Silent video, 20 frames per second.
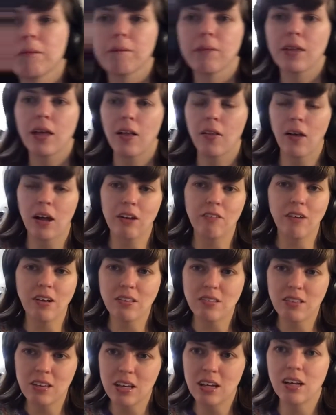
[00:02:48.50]
a lot of
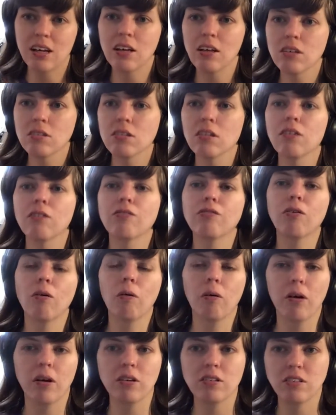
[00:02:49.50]
ideas
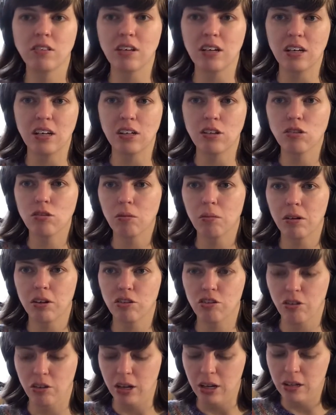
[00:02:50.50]
for scenes with
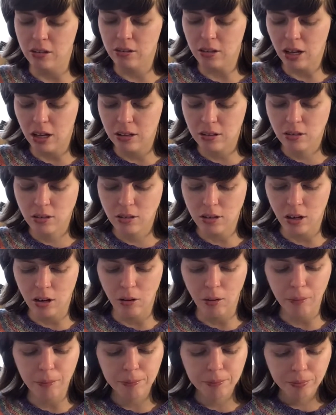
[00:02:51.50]
trees. And
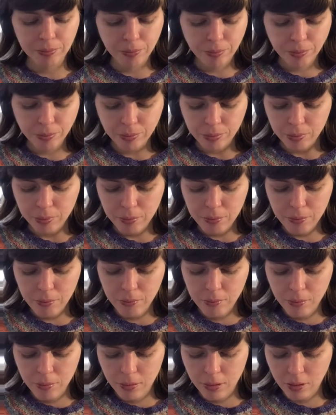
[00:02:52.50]
so,
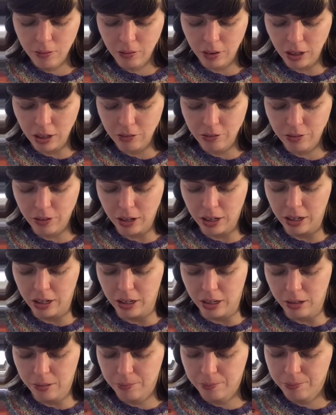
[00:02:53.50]
if I can find it,